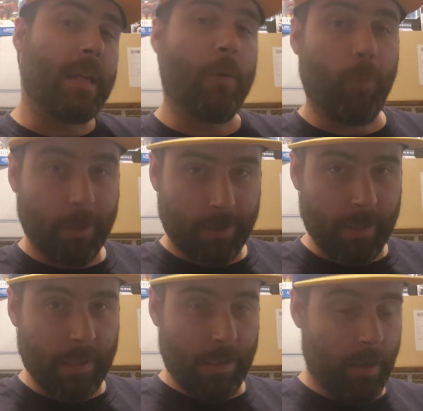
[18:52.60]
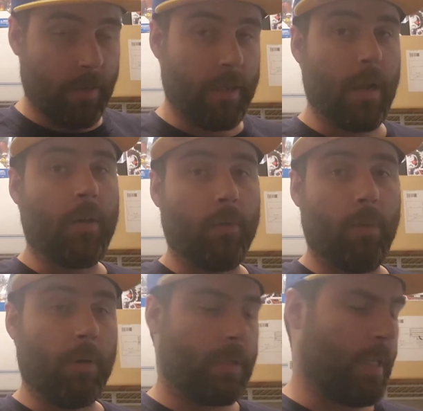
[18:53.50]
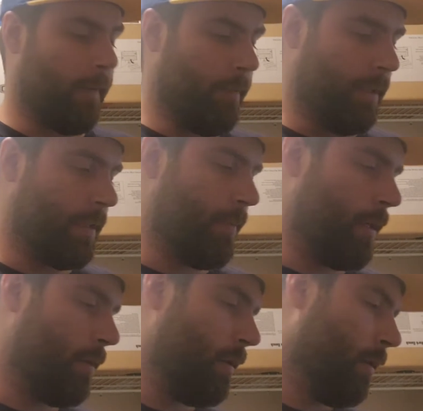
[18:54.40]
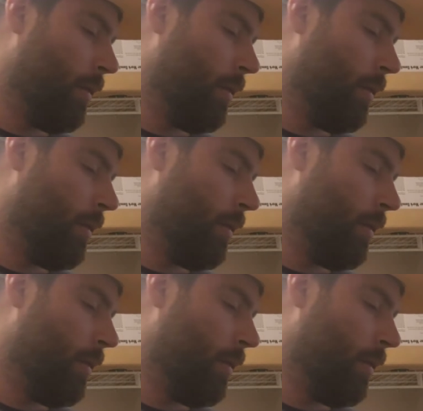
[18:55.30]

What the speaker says: and will see, none of the other books have been smeared.